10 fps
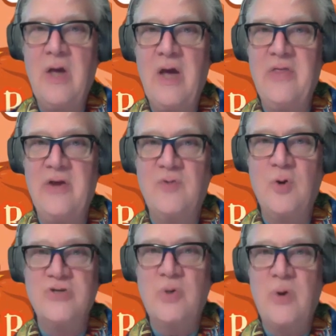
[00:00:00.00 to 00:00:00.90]
and then of
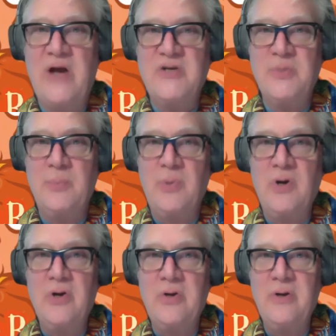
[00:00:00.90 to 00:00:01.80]
course Crash and
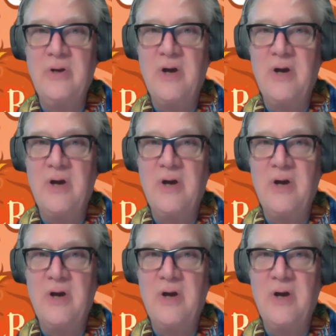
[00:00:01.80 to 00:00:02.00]
Burn,